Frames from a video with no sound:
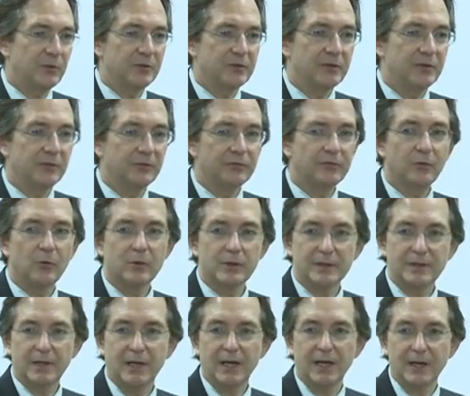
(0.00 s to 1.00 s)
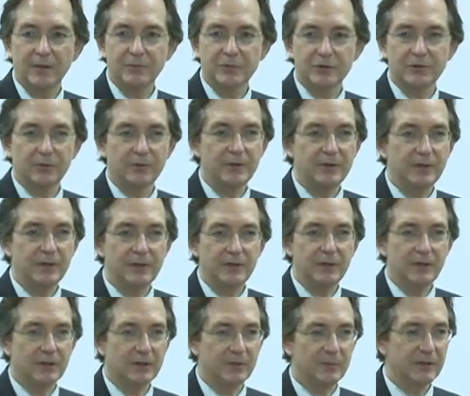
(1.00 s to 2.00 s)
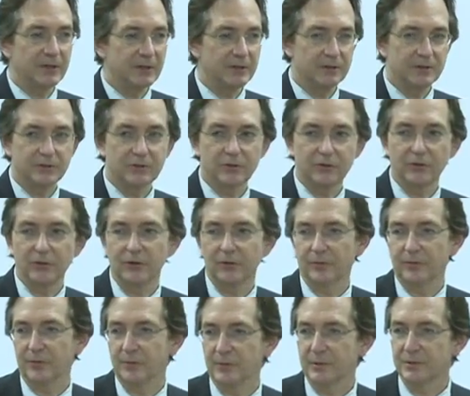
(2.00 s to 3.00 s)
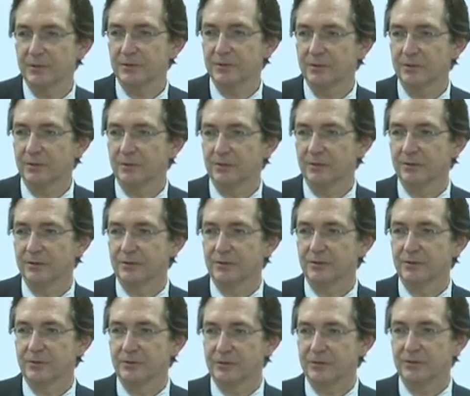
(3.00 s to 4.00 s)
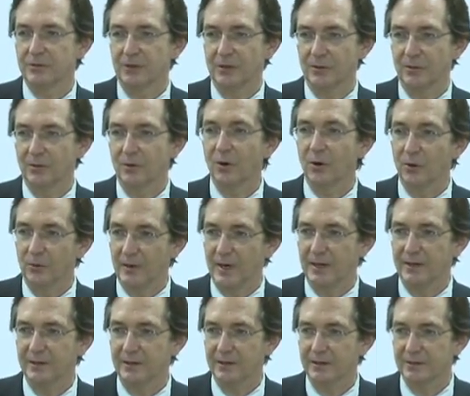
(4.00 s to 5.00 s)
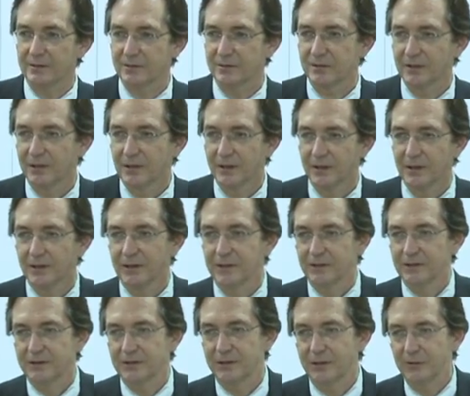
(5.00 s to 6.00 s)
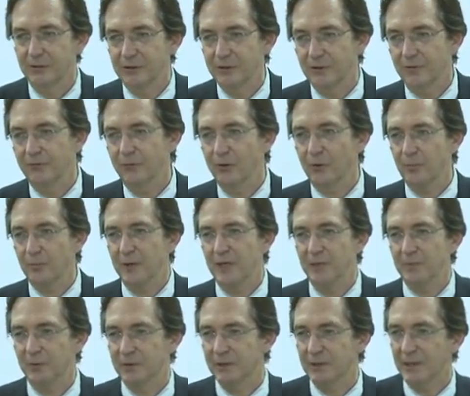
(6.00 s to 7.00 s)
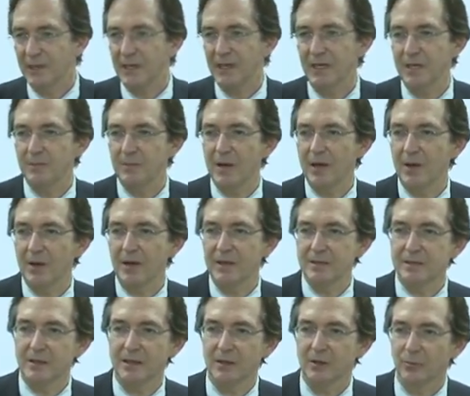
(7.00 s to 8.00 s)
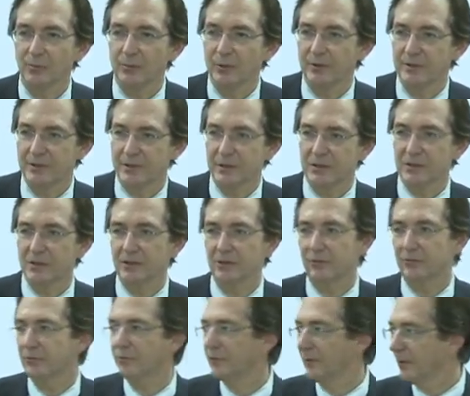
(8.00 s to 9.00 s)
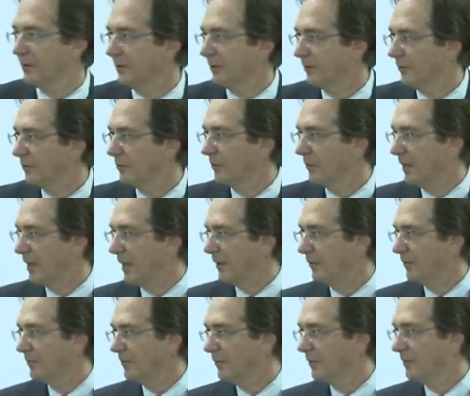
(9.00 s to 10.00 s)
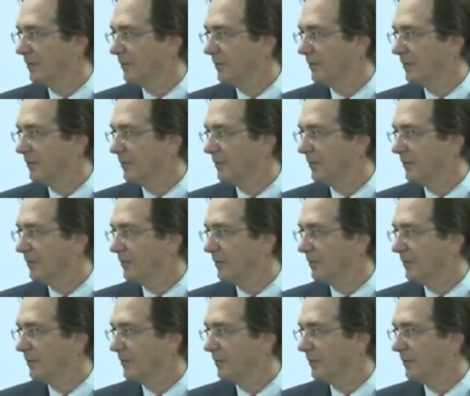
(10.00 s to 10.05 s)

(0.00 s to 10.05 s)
person four times during the year because the turnover was so horrendous. So it took four people to keep a single position filled throughout